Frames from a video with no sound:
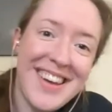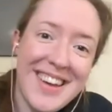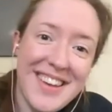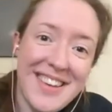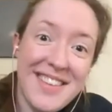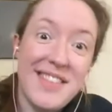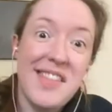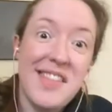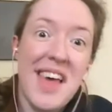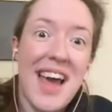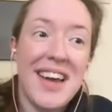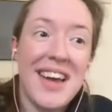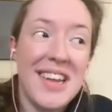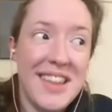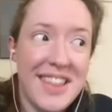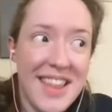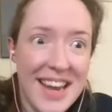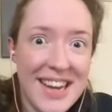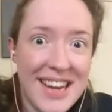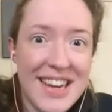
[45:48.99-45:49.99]
is
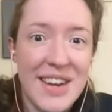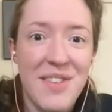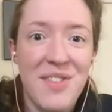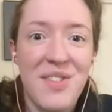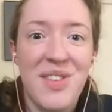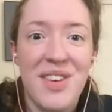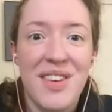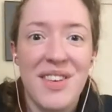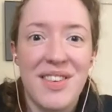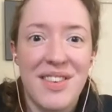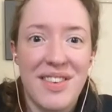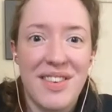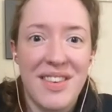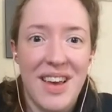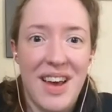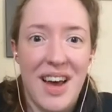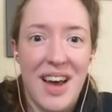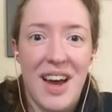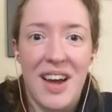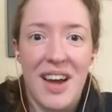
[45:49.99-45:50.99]
that gives us
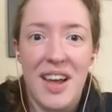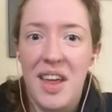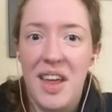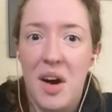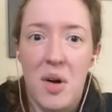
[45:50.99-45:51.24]
a